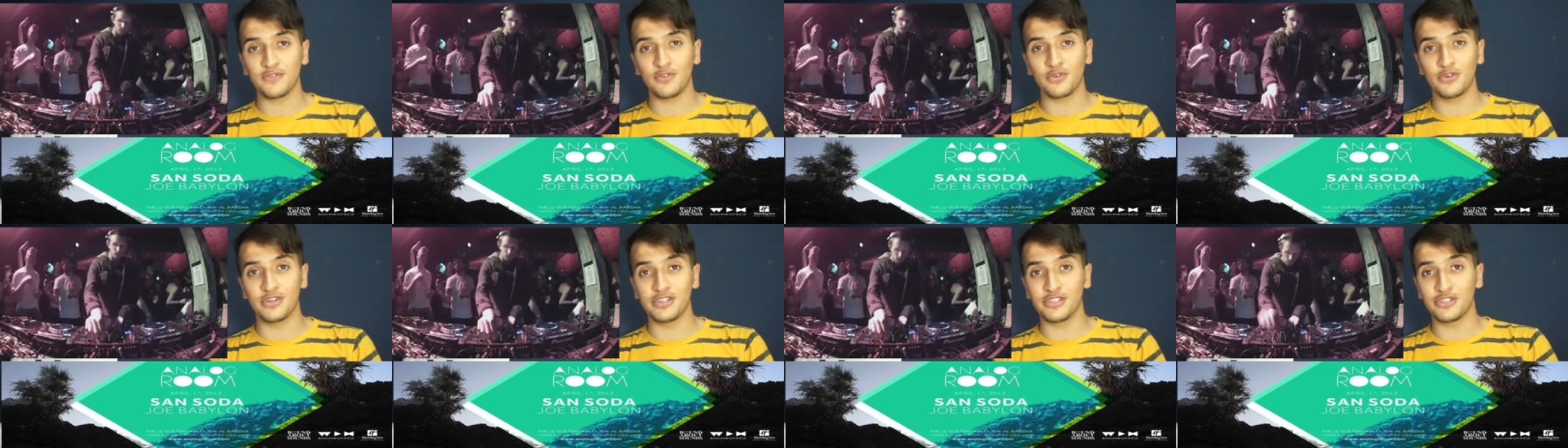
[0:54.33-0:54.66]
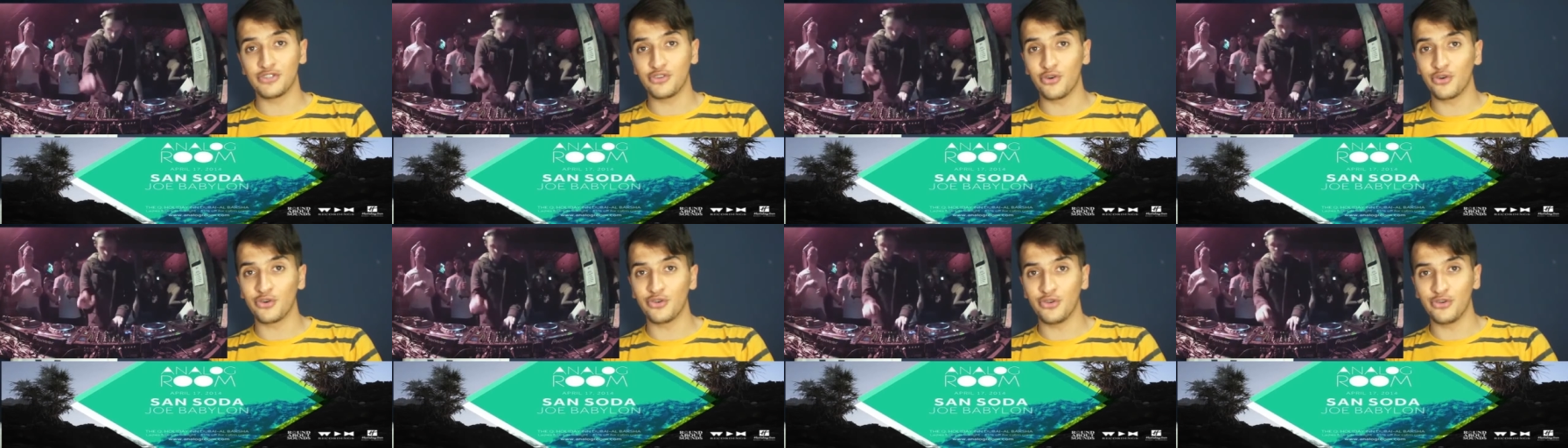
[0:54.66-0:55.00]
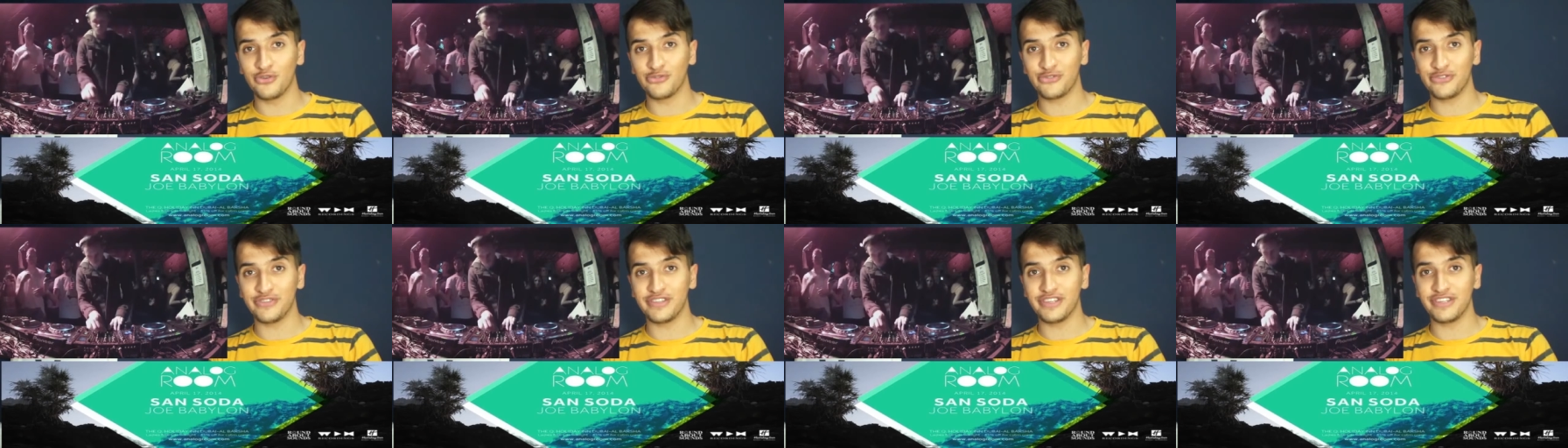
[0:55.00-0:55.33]
floor is so
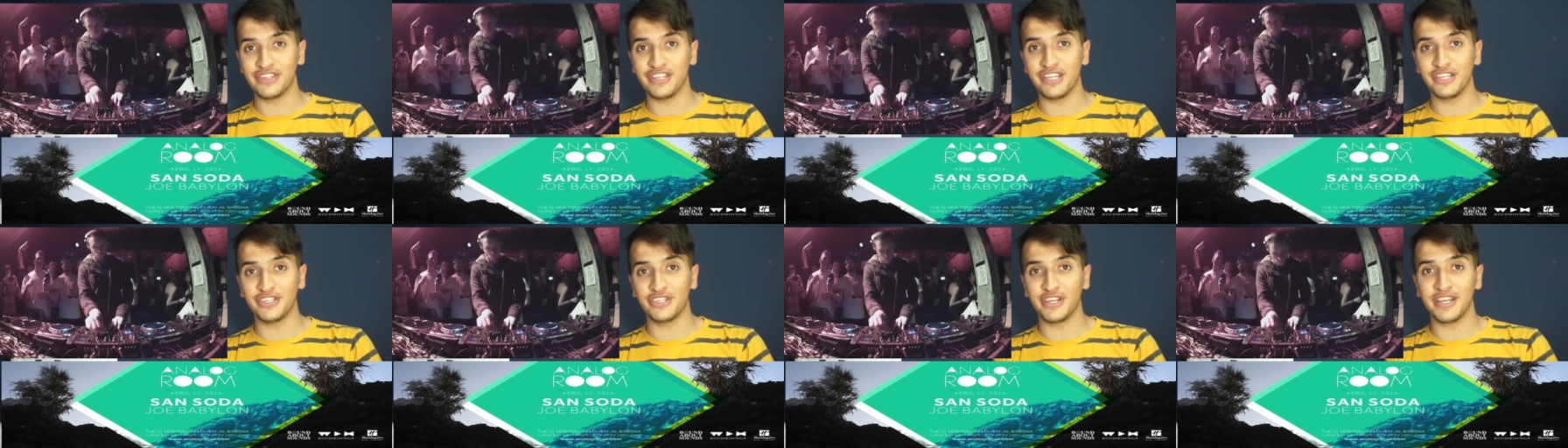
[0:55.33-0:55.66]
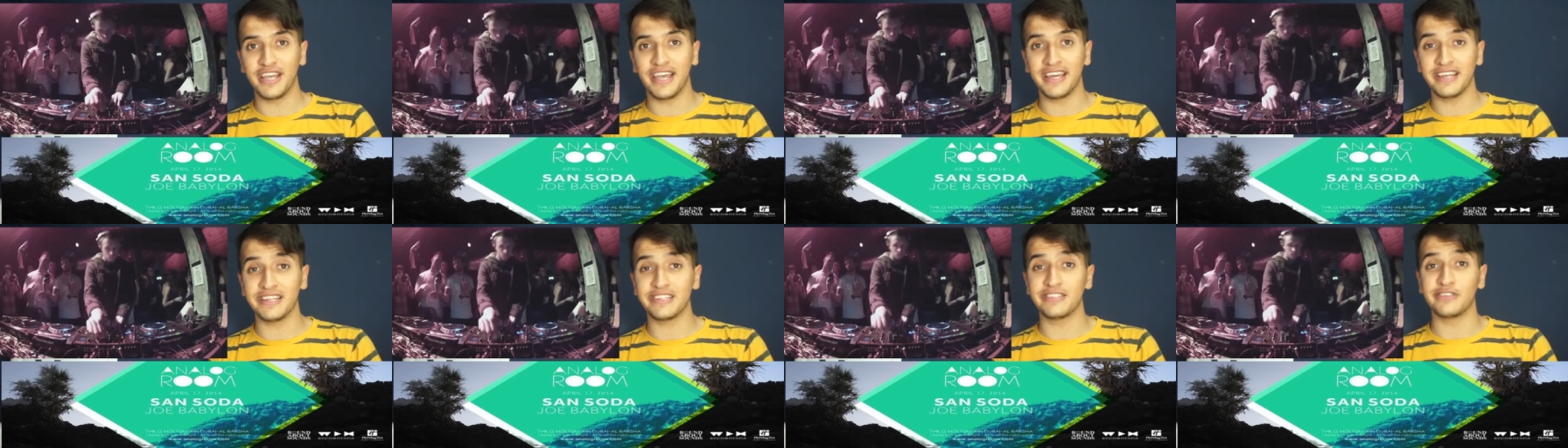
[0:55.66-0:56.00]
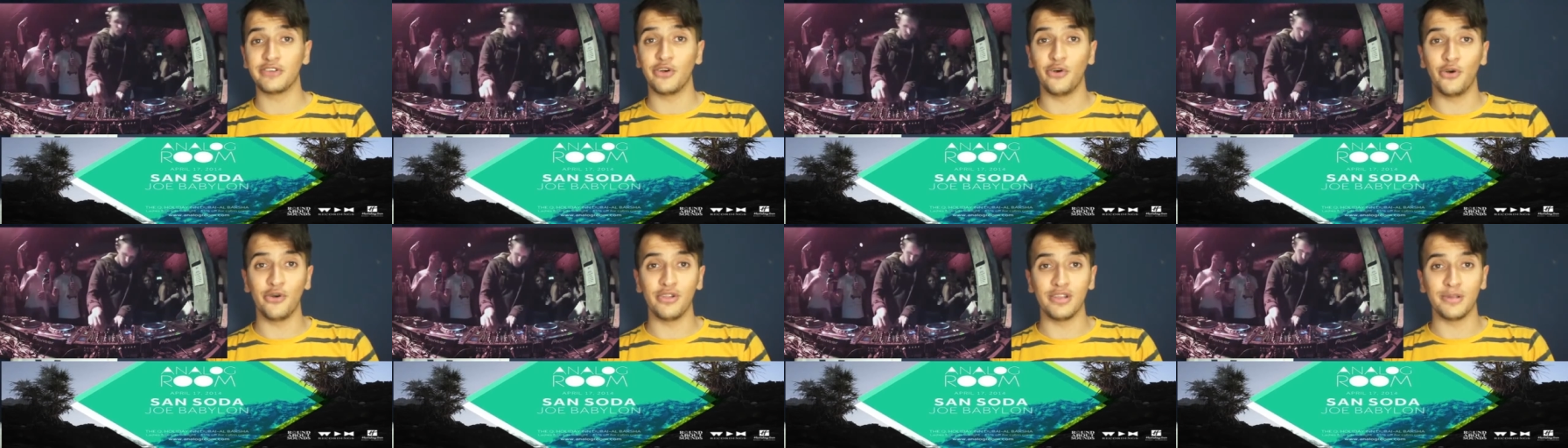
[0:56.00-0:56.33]
close to the DJ and
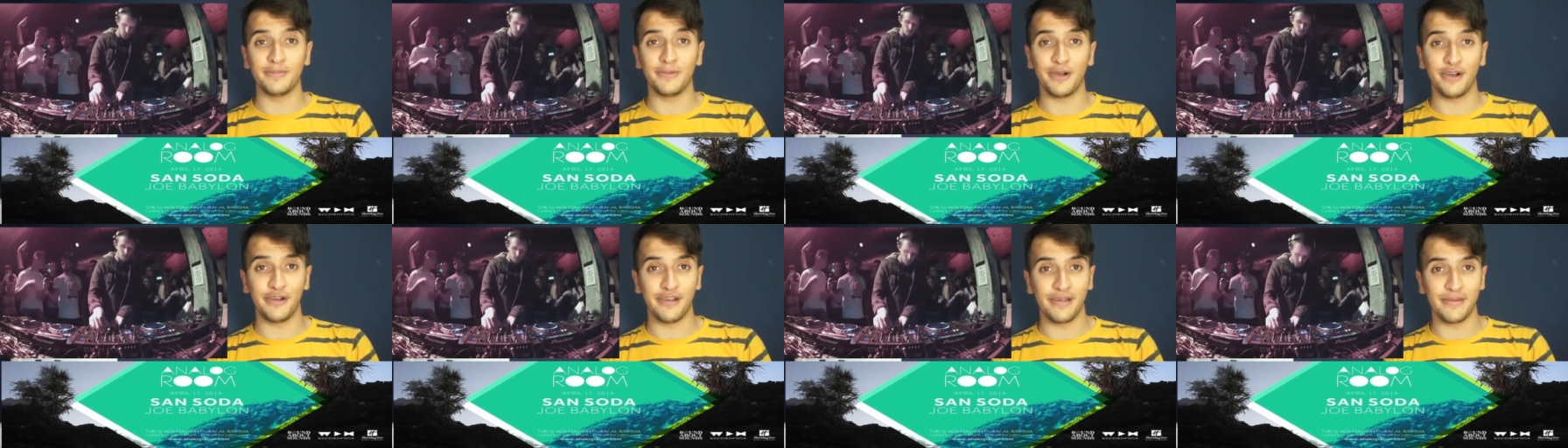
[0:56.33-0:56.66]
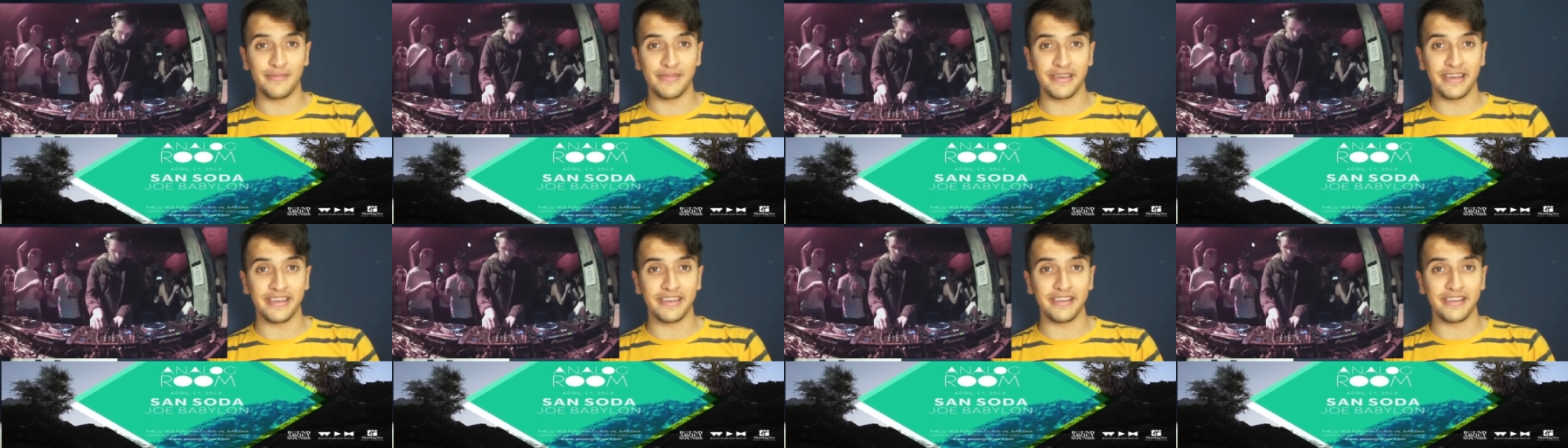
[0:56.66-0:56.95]
it's all about him that